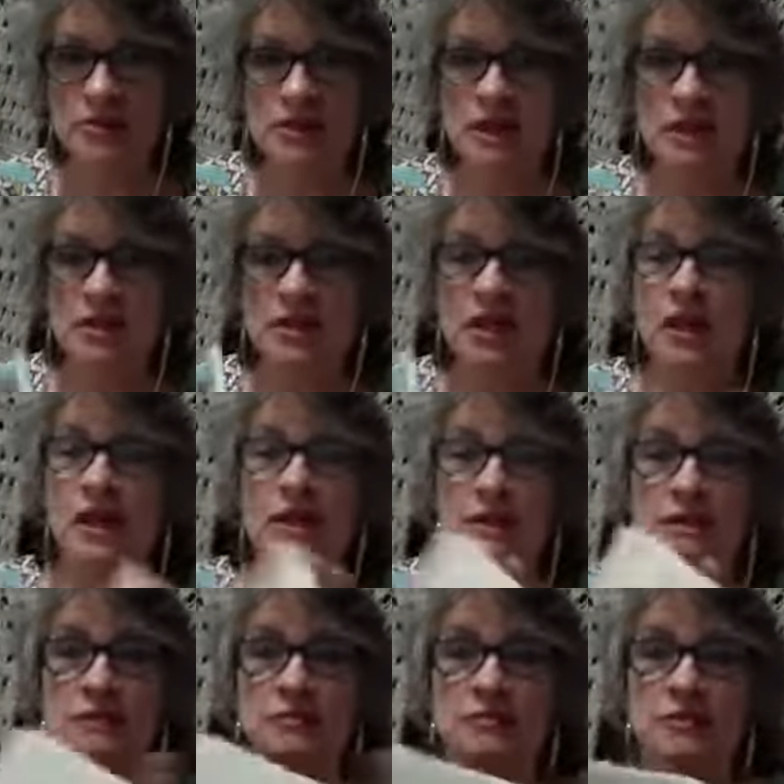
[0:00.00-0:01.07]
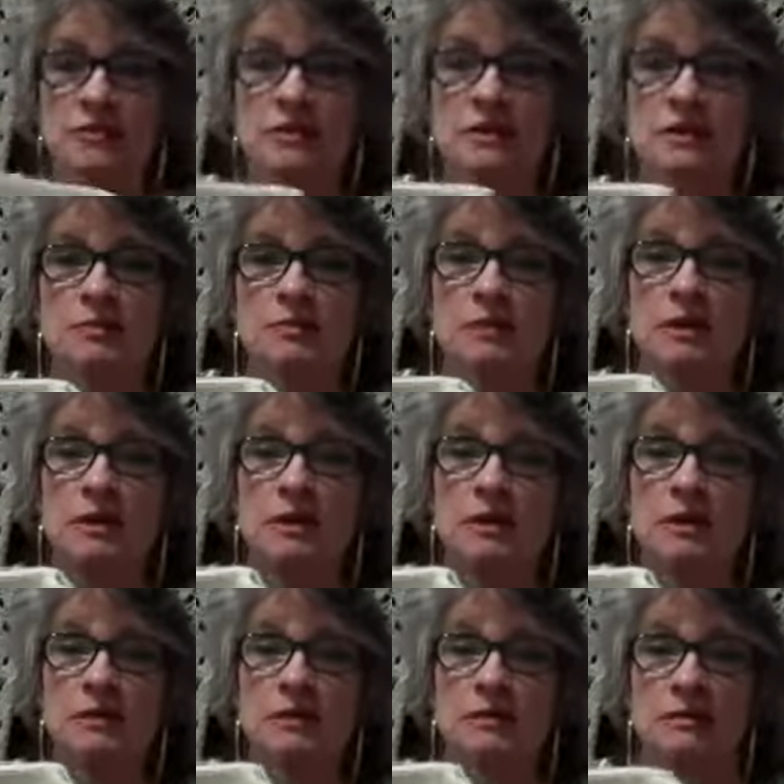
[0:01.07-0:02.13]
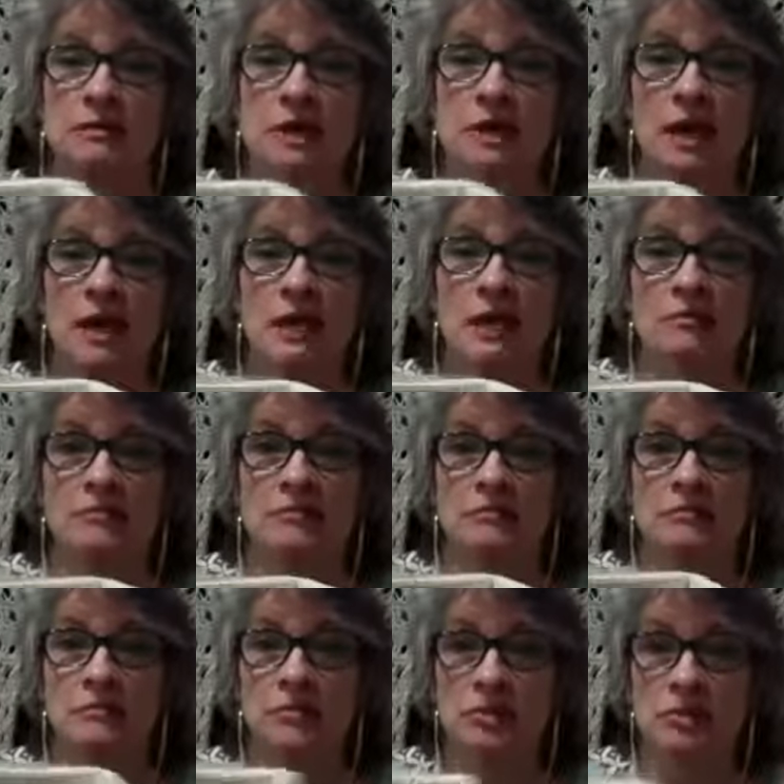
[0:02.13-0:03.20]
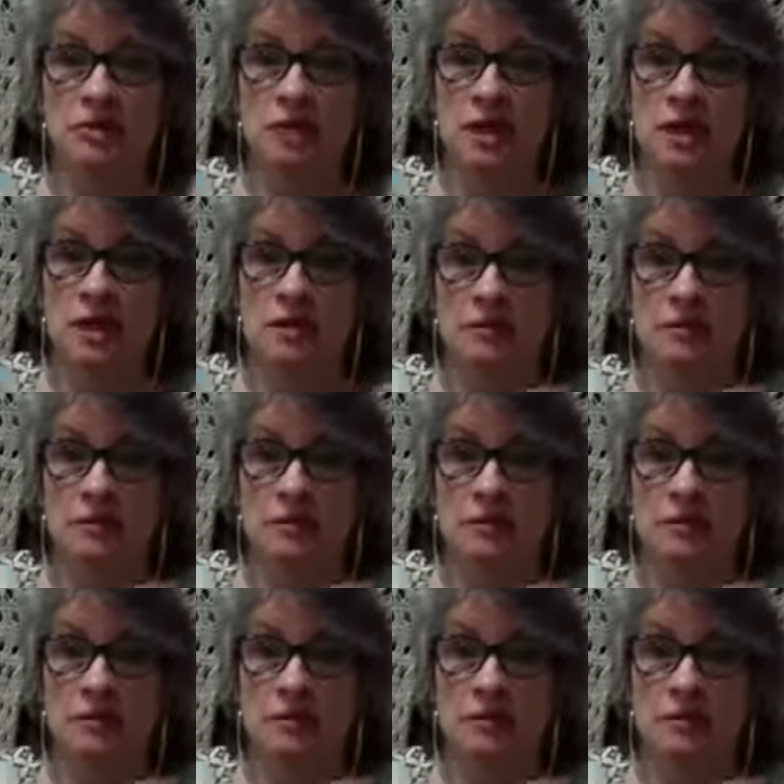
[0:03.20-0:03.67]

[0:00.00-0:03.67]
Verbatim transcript: done, you guys, with this book. Okay? Just saying.